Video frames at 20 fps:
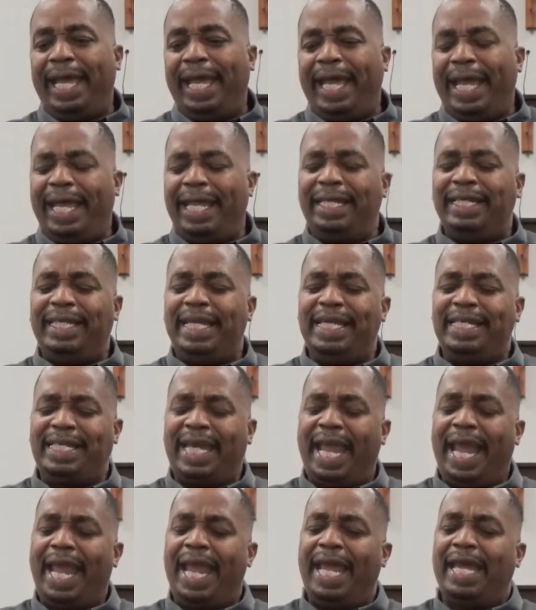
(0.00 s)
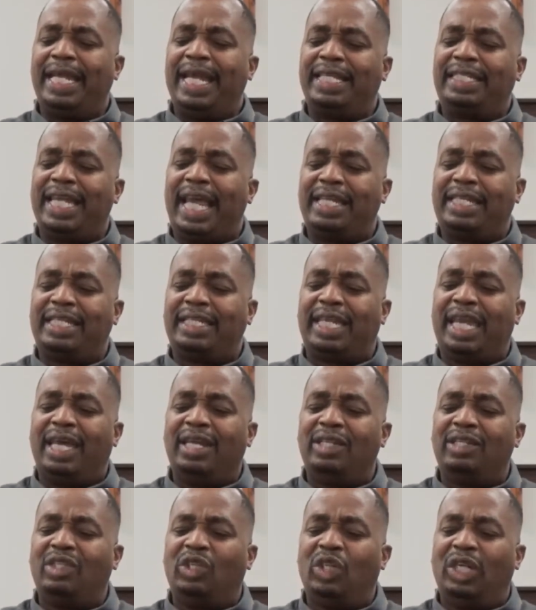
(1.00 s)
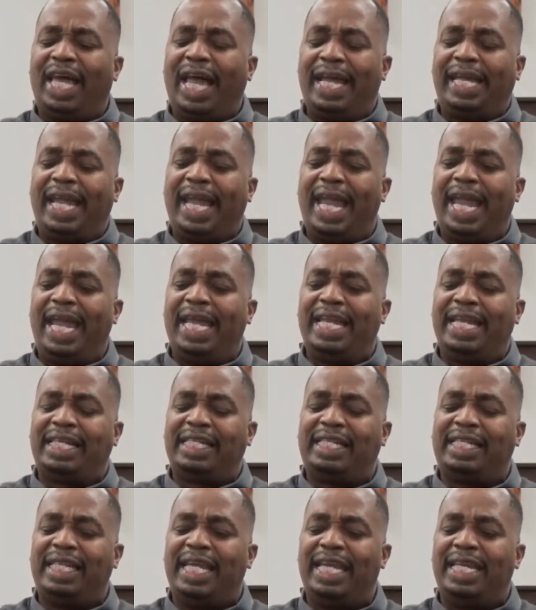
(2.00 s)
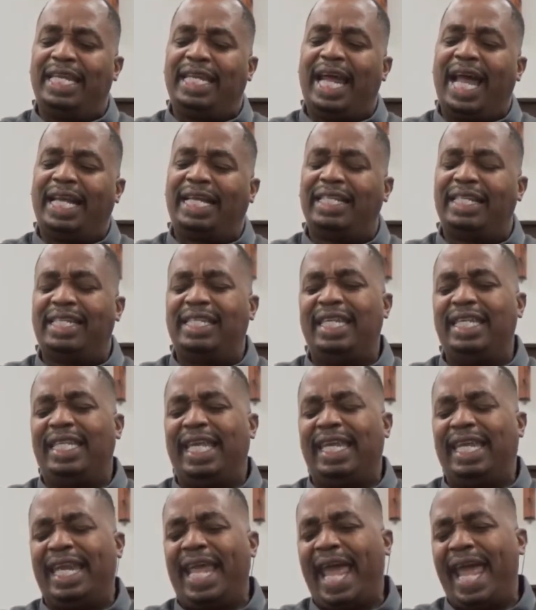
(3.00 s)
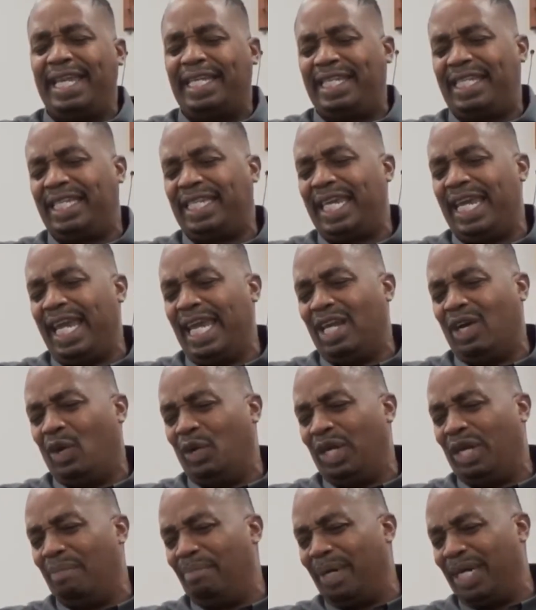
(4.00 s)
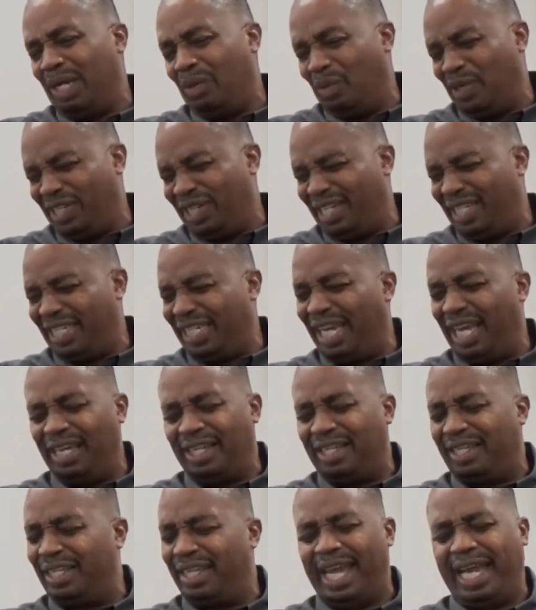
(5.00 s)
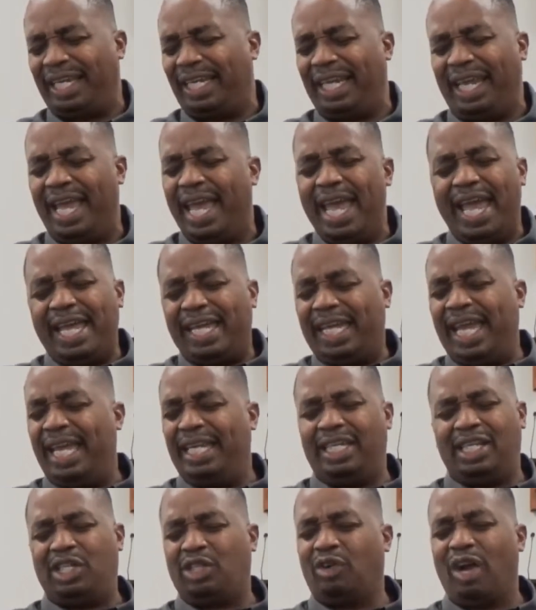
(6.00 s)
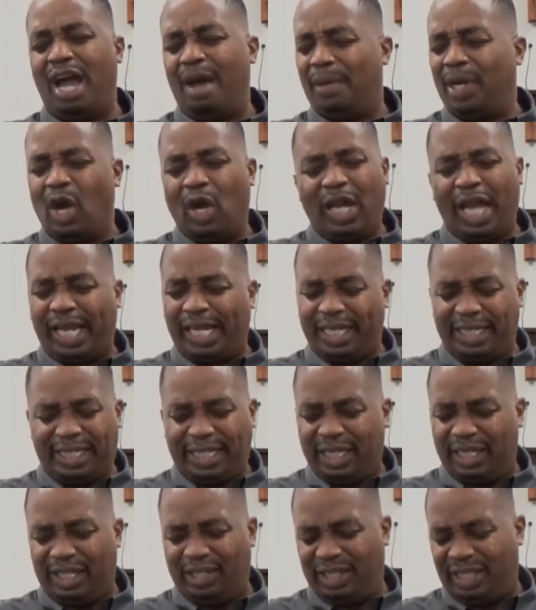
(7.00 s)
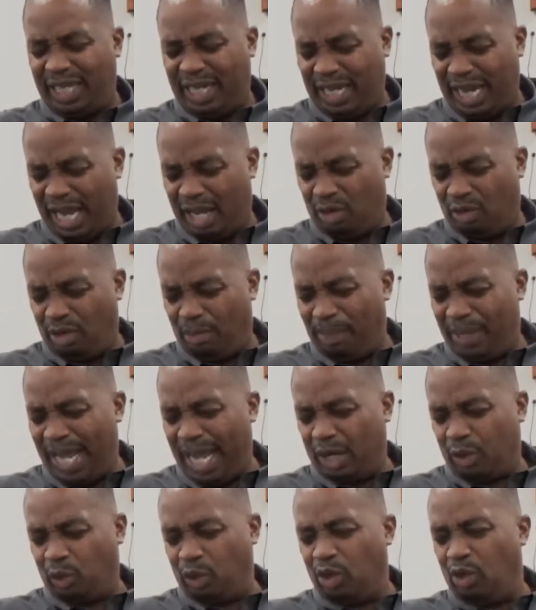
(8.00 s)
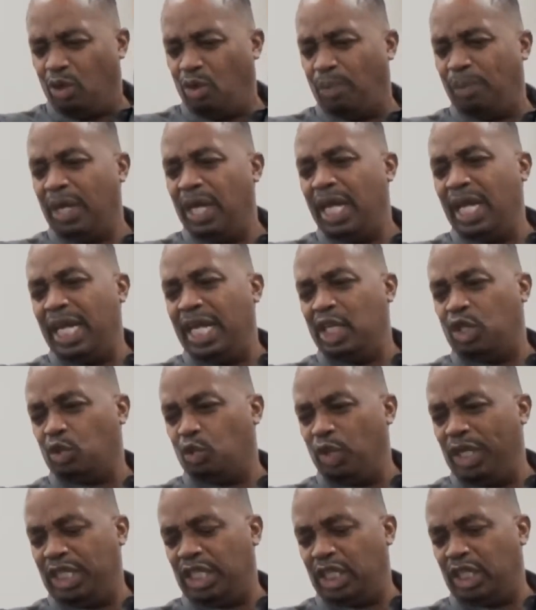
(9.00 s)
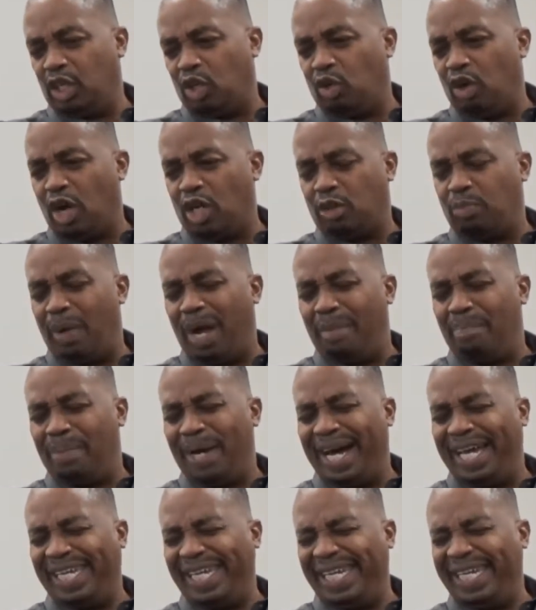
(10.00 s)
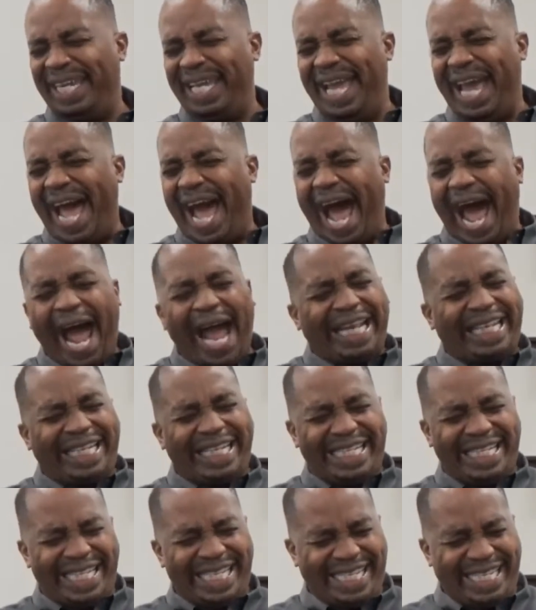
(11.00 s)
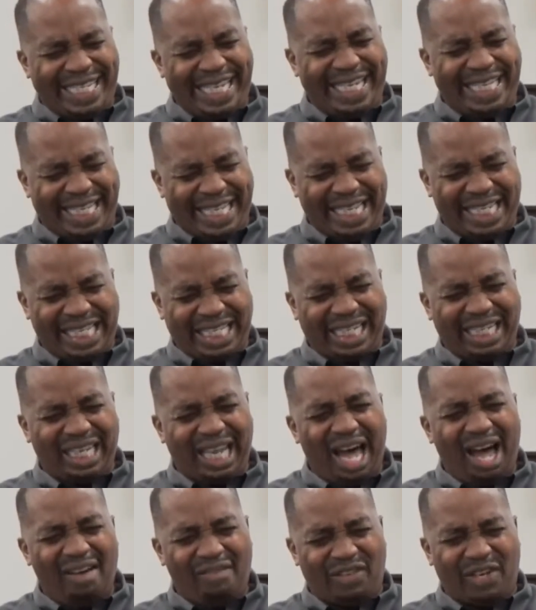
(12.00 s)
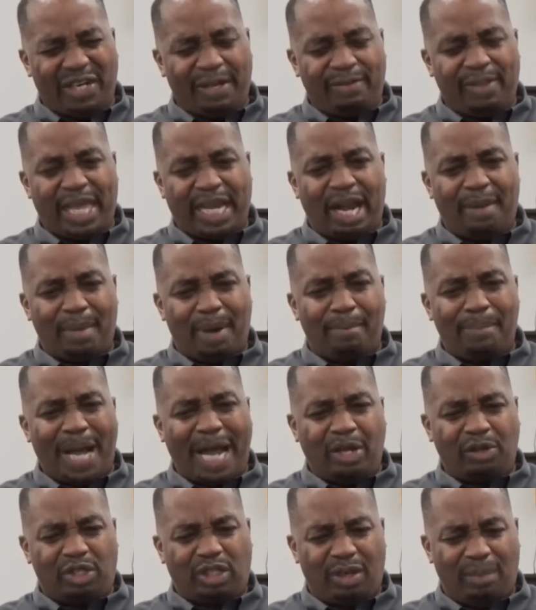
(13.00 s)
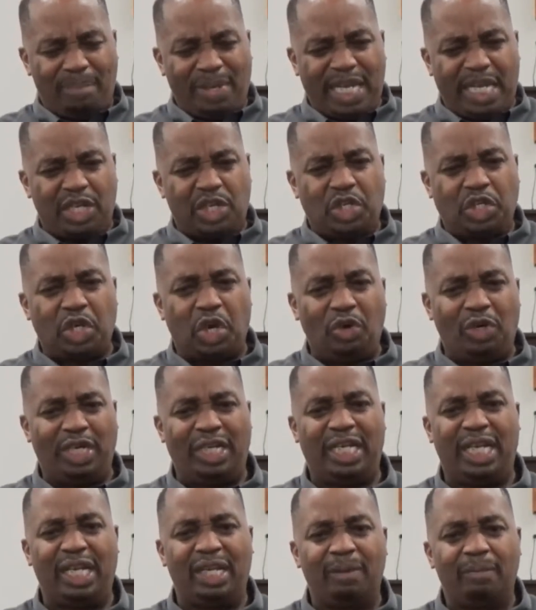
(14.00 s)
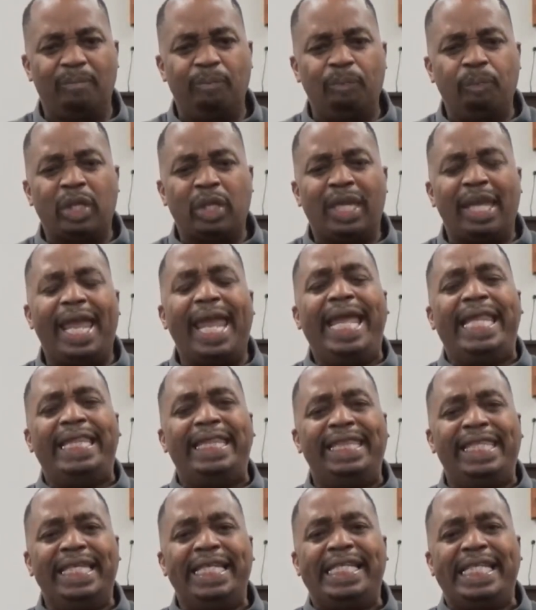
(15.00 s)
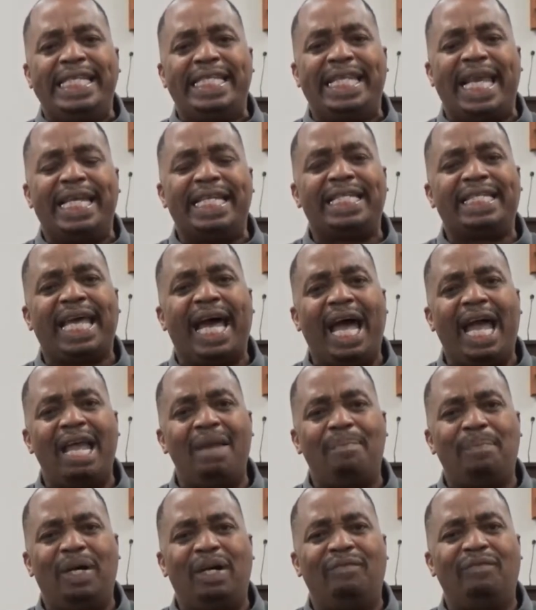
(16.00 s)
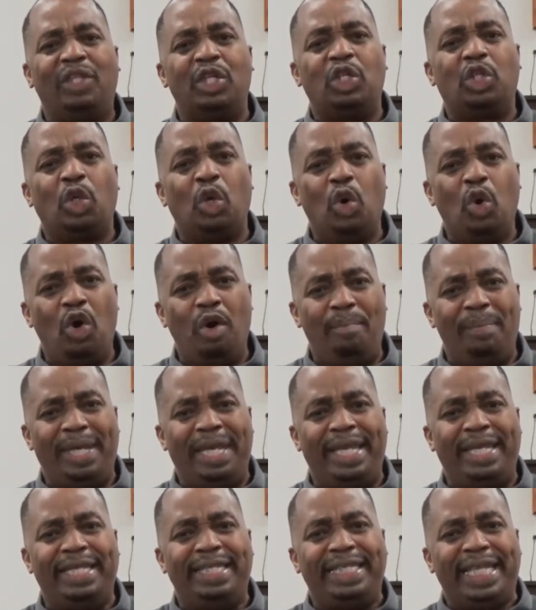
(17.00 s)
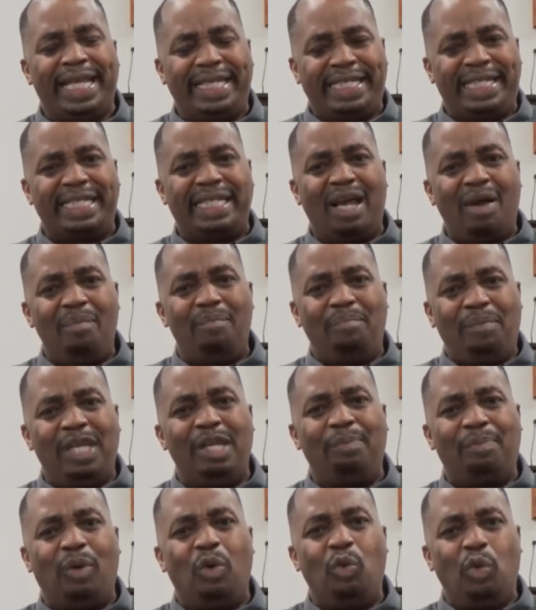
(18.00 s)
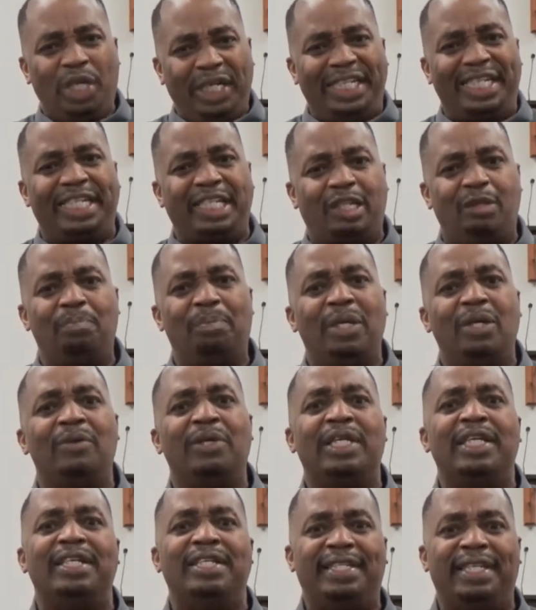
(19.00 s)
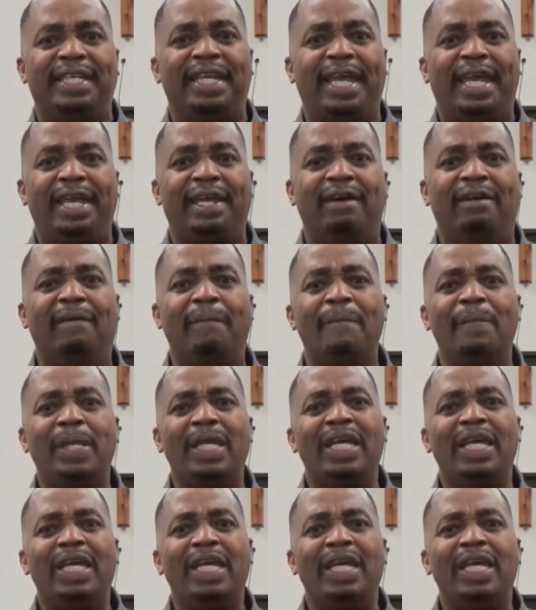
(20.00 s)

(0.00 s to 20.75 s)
And his hand, as that skeletal-like hand extended, I could see that it had skin on it, but it was a skeleton. I can, can't describe it. All I can tell you is that he had on a black robe. He's reaching across my body. I can see this lava that I'm about to be inserted in and this is a type of the torment that some people will experience in hell.